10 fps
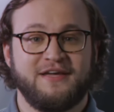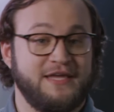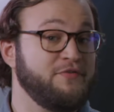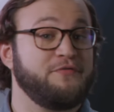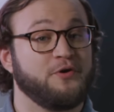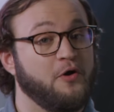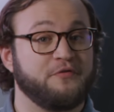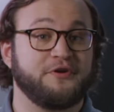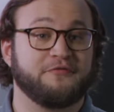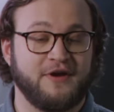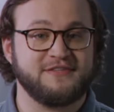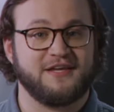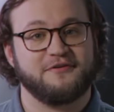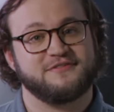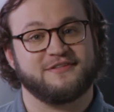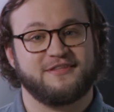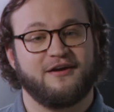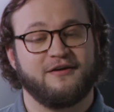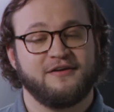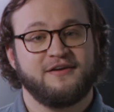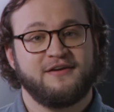Even if you go over to your friend's house, it's there.